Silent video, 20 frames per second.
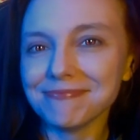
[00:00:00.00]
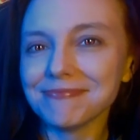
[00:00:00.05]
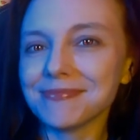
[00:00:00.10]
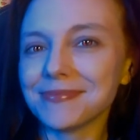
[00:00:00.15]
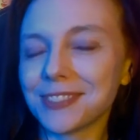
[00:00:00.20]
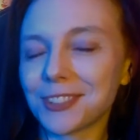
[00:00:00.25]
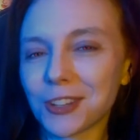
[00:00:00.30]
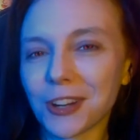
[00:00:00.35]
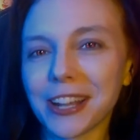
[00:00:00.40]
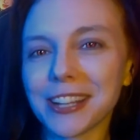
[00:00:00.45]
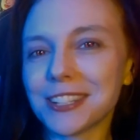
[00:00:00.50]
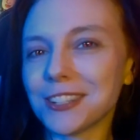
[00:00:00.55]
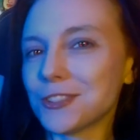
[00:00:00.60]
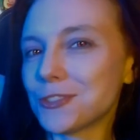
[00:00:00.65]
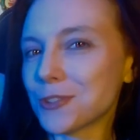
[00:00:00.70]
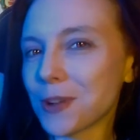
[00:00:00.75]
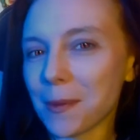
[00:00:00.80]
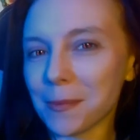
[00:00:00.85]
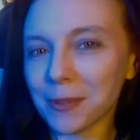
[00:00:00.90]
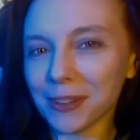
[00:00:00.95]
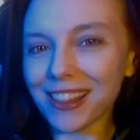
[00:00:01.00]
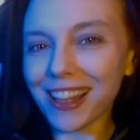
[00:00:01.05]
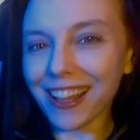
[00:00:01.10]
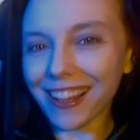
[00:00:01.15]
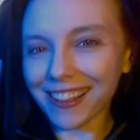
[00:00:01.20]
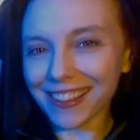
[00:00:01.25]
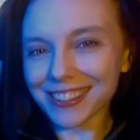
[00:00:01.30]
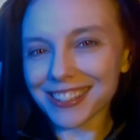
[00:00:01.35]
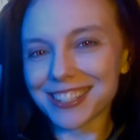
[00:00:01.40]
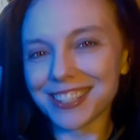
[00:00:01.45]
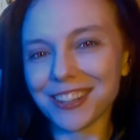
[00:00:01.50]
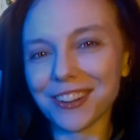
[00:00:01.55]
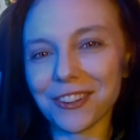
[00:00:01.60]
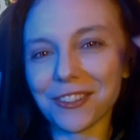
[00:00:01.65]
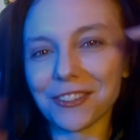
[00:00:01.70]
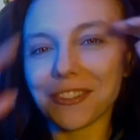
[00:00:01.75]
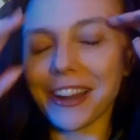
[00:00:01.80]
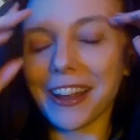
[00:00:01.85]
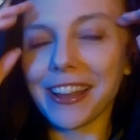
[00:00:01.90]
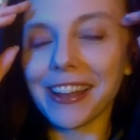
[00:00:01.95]
trying to drum along to,
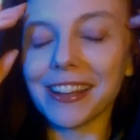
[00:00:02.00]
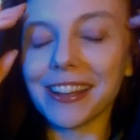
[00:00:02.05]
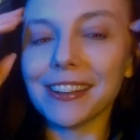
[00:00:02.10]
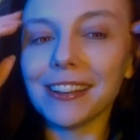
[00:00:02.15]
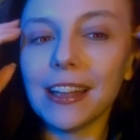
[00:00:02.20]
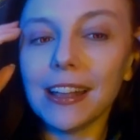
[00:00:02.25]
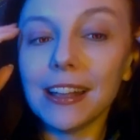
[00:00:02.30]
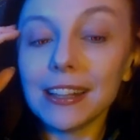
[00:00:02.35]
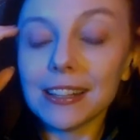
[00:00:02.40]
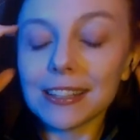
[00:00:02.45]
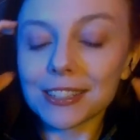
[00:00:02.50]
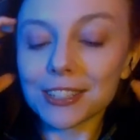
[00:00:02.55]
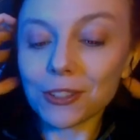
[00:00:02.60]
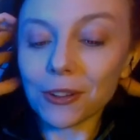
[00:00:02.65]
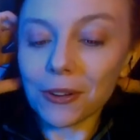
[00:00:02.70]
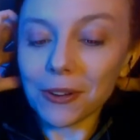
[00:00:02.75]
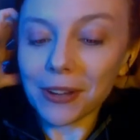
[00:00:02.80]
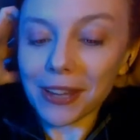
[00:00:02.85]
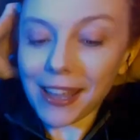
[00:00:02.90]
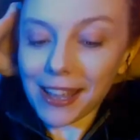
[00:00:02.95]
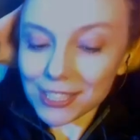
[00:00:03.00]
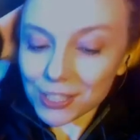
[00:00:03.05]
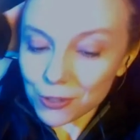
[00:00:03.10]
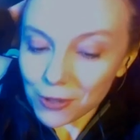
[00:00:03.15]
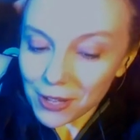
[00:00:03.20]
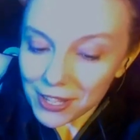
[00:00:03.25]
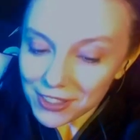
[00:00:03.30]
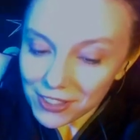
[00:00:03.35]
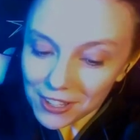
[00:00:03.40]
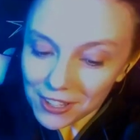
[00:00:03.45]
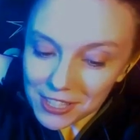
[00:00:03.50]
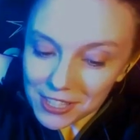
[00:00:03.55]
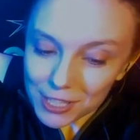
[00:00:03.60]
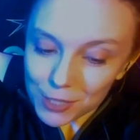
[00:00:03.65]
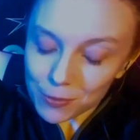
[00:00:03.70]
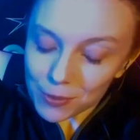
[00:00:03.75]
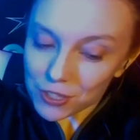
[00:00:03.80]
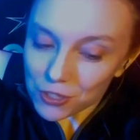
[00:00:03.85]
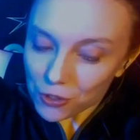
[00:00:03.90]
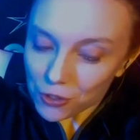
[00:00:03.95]
right? So yeah, so I thought this
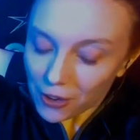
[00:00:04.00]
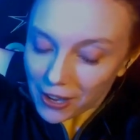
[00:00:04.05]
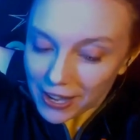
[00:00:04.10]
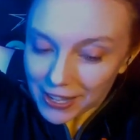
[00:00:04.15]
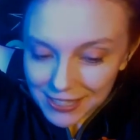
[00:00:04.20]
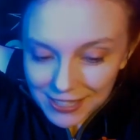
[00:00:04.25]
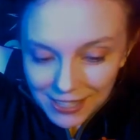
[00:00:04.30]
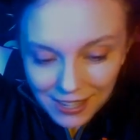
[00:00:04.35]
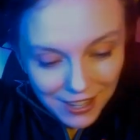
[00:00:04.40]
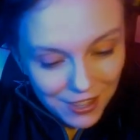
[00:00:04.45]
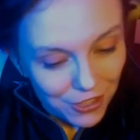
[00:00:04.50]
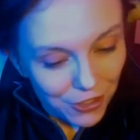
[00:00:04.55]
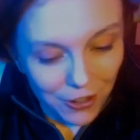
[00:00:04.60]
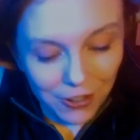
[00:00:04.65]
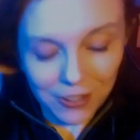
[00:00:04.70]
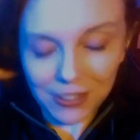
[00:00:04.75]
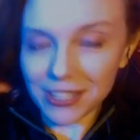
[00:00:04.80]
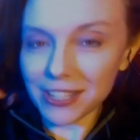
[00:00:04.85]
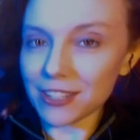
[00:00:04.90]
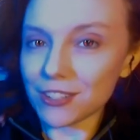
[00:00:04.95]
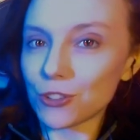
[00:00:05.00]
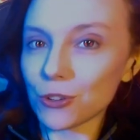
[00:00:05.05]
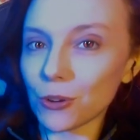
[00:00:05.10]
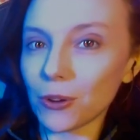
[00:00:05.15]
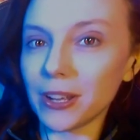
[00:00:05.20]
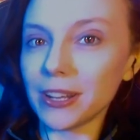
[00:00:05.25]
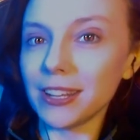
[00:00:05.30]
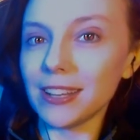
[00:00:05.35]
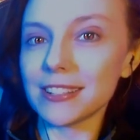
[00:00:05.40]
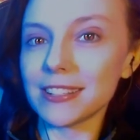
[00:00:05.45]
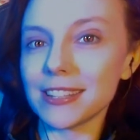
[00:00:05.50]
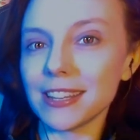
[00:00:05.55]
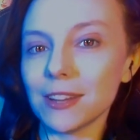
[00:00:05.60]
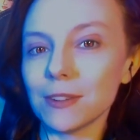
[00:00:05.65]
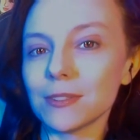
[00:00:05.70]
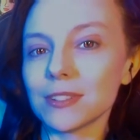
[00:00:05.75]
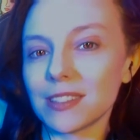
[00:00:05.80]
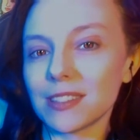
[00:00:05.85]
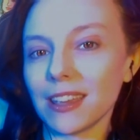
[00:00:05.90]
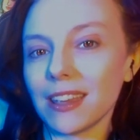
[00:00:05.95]
was great. I thoroughly enjoyed it. It
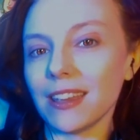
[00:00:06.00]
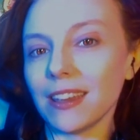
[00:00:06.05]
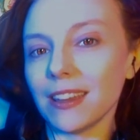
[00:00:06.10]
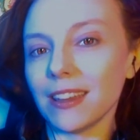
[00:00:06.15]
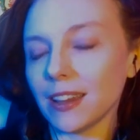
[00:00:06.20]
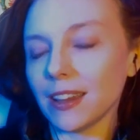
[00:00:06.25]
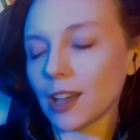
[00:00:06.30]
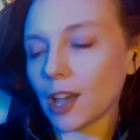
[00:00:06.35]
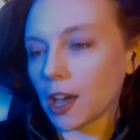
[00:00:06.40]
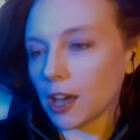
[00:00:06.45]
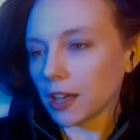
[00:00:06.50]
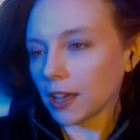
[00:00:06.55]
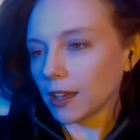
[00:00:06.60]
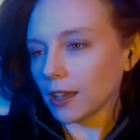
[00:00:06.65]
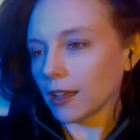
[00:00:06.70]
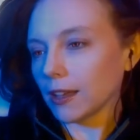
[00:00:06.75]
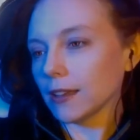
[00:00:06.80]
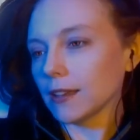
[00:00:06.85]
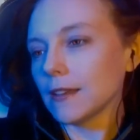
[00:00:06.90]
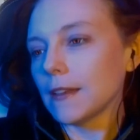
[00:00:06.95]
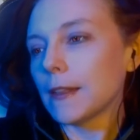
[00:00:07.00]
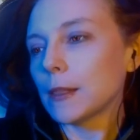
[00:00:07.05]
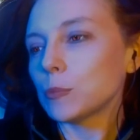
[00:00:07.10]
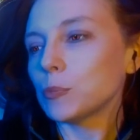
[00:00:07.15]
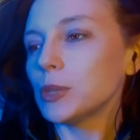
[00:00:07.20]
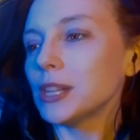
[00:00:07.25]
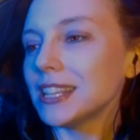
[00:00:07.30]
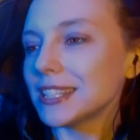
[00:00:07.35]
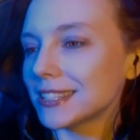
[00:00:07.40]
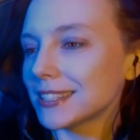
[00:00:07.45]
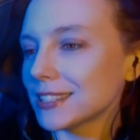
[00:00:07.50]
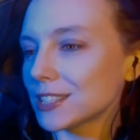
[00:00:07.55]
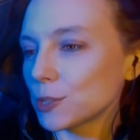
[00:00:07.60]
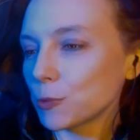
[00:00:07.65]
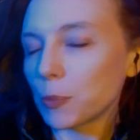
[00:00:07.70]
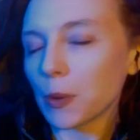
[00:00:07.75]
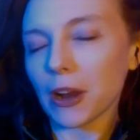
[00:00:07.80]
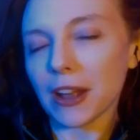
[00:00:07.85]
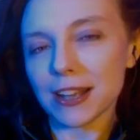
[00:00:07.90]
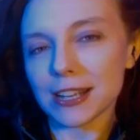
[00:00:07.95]
was a pleasant
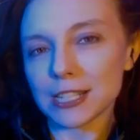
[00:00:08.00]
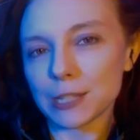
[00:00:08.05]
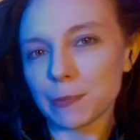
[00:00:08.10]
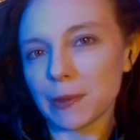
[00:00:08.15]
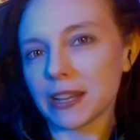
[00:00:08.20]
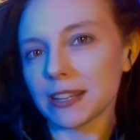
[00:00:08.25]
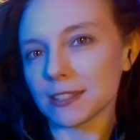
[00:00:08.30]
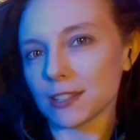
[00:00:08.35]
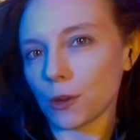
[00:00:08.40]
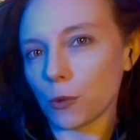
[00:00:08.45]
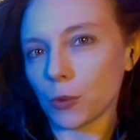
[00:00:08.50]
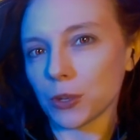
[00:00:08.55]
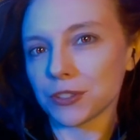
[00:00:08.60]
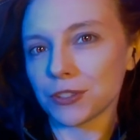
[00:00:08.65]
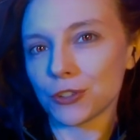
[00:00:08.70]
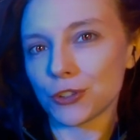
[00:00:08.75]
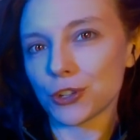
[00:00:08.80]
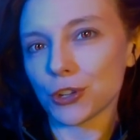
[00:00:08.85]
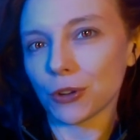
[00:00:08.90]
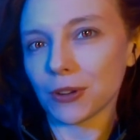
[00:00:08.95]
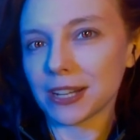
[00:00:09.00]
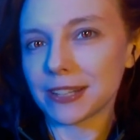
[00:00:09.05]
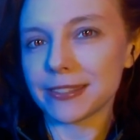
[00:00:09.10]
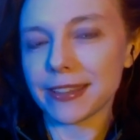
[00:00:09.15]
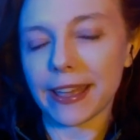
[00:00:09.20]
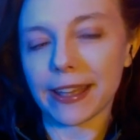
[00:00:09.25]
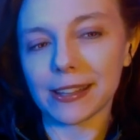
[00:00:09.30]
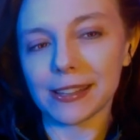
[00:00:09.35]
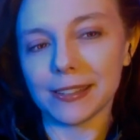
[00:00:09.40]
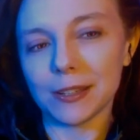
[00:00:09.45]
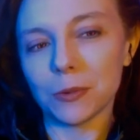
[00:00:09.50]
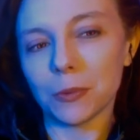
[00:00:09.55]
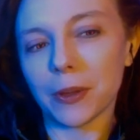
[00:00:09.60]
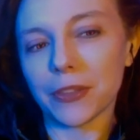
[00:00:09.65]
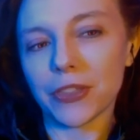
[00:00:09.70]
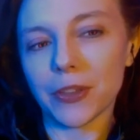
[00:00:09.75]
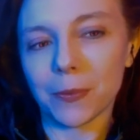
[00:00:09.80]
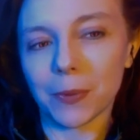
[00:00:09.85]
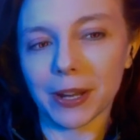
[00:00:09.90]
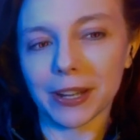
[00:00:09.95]
surprise, because I wasn't sure exactly what
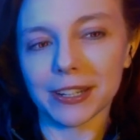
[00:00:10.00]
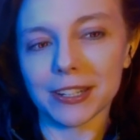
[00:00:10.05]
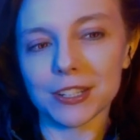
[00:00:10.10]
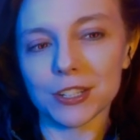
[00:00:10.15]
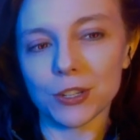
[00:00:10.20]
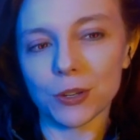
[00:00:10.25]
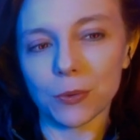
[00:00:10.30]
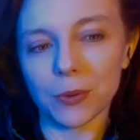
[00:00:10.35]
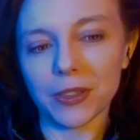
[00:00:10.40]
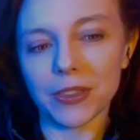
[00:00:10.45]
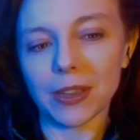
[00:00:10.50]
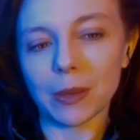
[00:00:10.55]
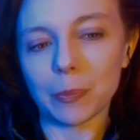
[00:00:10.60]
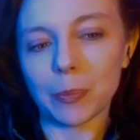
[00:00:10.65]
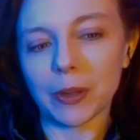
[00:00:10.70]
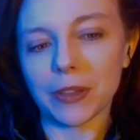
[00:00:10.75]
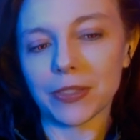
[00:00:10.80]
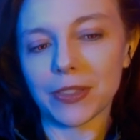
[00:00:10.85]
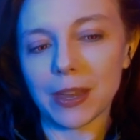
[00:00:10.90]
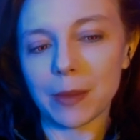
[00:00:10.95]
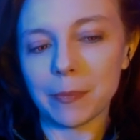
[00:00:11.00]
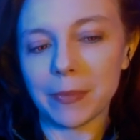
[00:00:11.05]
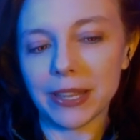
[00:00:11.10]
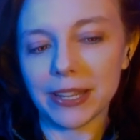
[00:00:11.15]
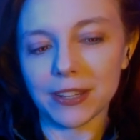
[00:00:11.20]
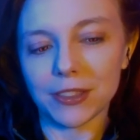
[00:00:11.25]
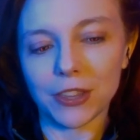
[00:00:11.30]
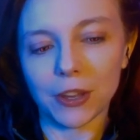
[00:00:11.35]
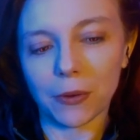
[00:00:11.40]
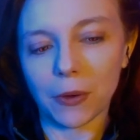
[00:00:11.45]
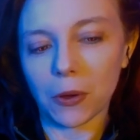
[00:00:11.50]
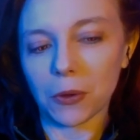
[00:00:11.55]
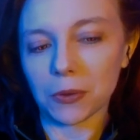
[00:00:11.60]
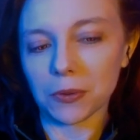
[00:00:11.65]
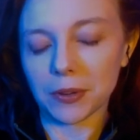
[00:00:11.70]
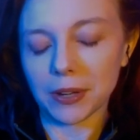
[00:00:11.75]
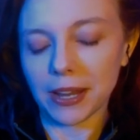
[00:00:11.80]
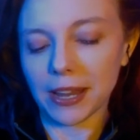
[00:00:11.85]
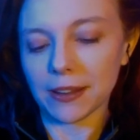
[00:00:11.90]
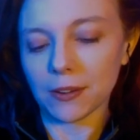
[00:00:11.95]
they were gonna do with it, but they made it their
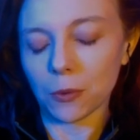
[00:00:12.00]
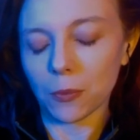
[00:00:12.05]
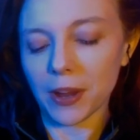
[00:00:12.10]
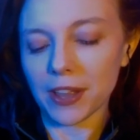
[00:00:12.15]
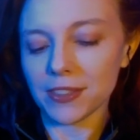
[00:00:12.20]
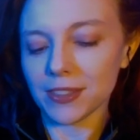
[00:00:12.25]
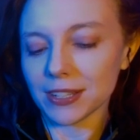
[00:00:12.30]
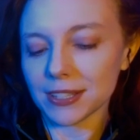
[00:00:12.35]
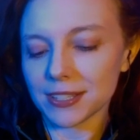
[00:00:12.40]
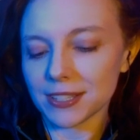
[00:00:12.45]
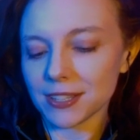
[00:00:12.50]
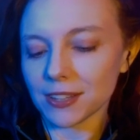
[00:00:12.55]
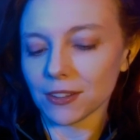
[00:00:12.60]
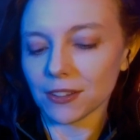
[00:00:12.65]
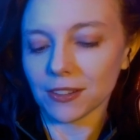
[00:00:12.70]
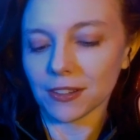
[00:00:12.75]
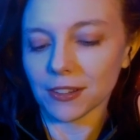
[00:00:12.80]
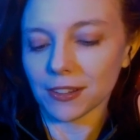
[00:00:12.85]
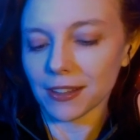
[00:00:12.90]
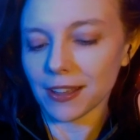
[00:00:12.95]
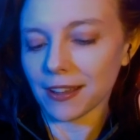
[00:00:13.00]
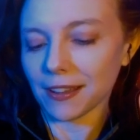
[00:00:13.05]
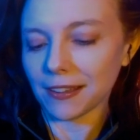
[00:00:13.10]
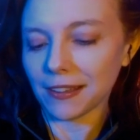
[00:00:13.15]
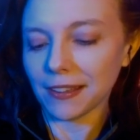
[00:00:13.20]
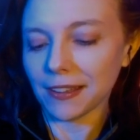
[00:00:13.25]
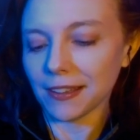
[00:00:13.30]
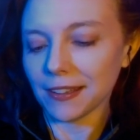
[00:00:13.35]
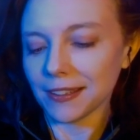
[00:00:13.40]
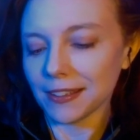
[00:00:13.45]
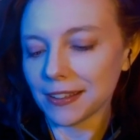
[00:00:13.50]
own in a way that still